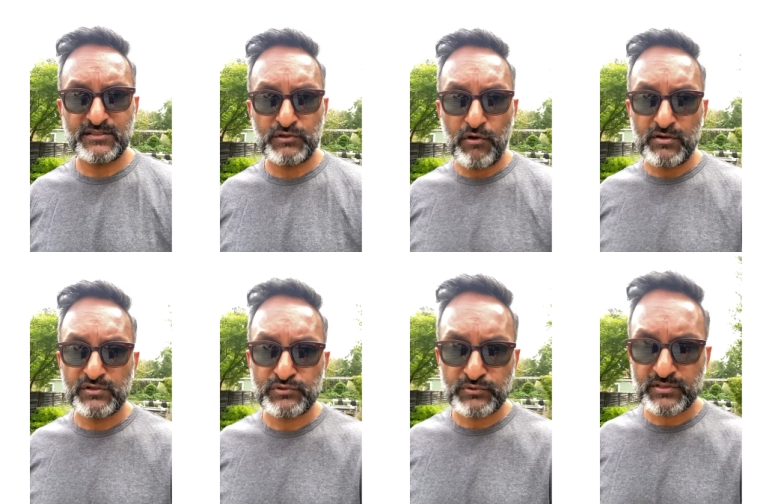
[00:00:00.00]
is your only
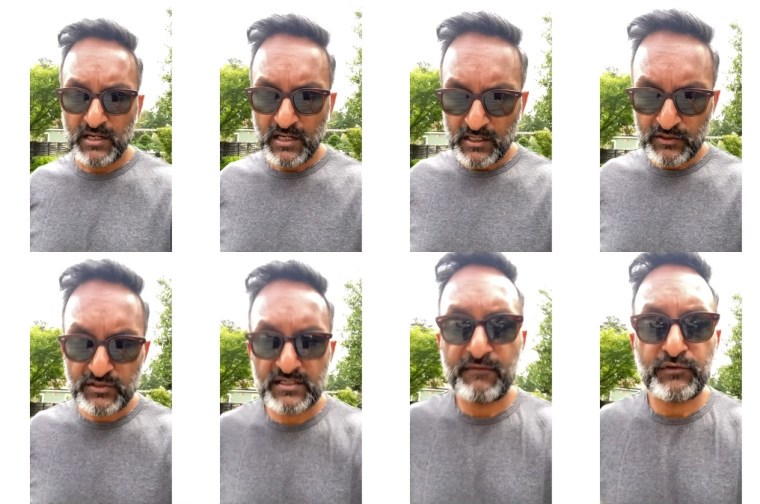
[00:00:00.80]
source. You
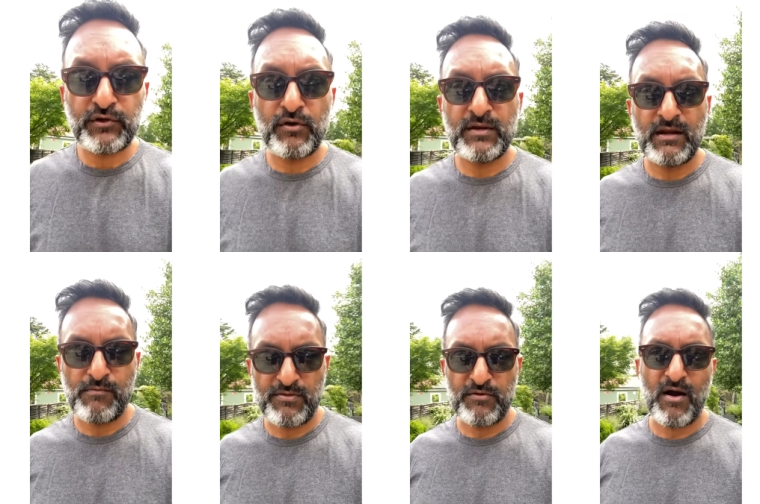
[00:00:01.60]
just have to go in it
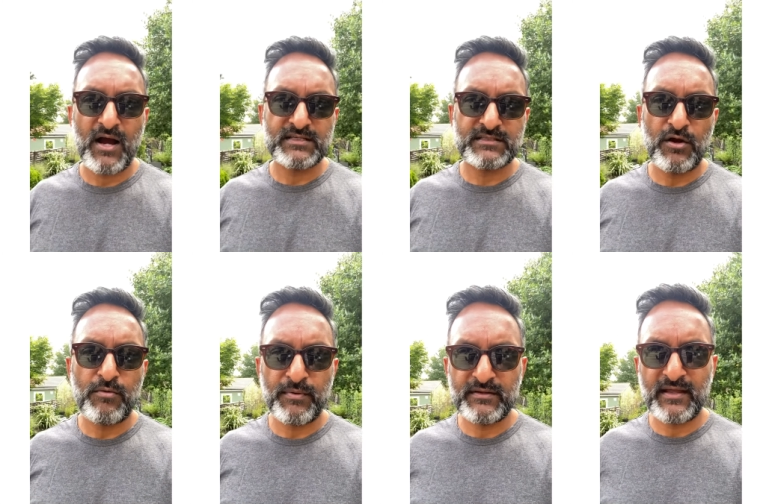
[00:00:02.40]
with your eyes
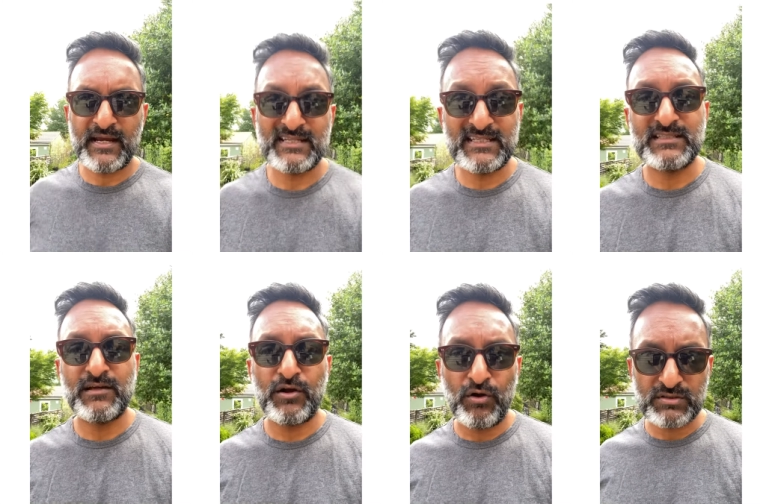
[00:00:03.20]
open that it is
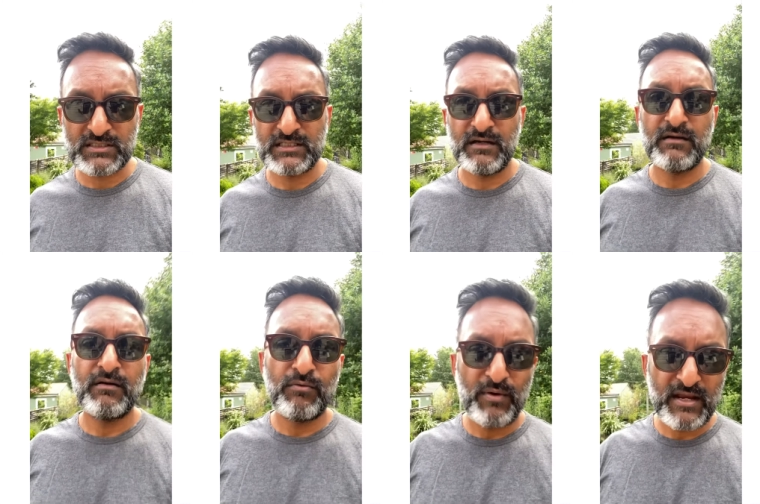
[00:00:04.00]
a costlier
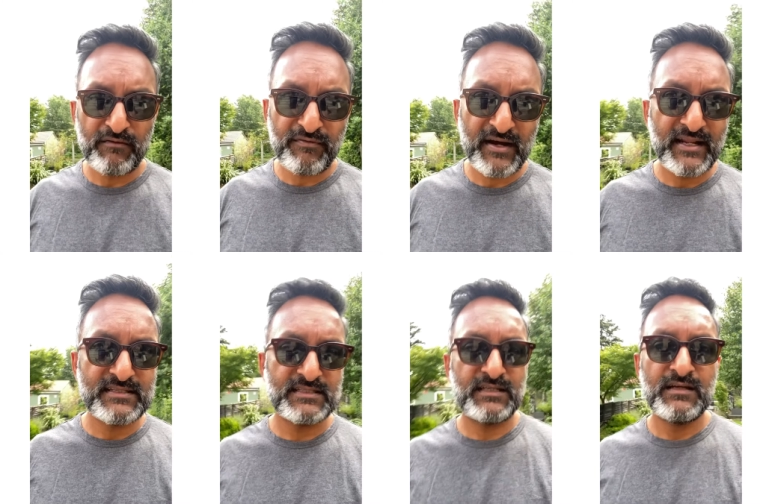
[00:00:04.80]
way of
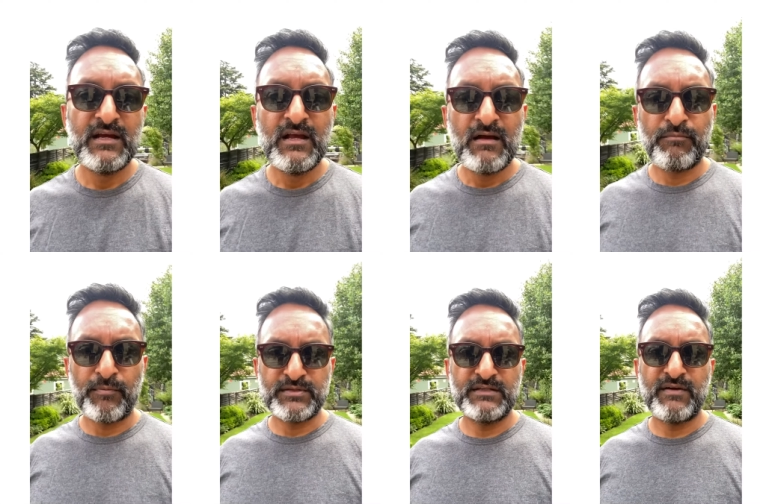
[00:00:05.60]
financing
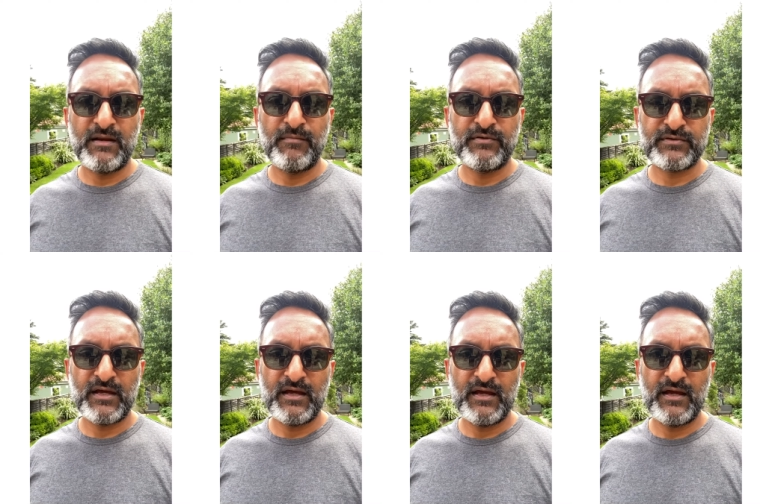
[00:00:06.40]
property development
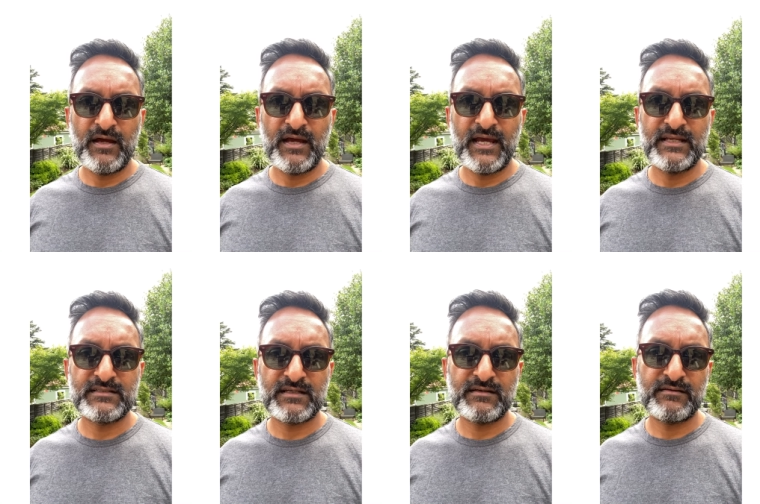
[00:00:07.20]
uh,
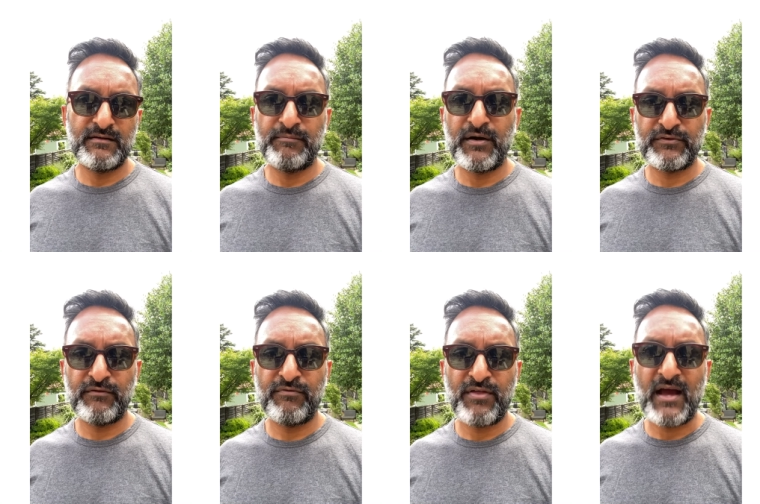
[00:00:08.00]
and uh, you're part
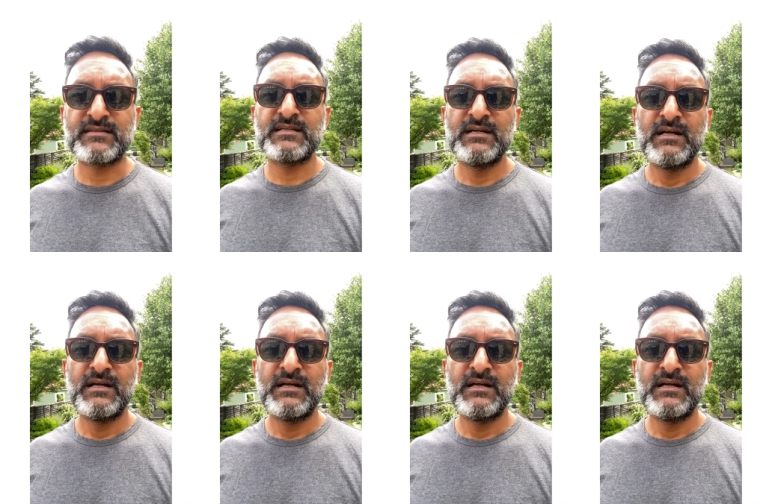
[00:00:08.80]
of that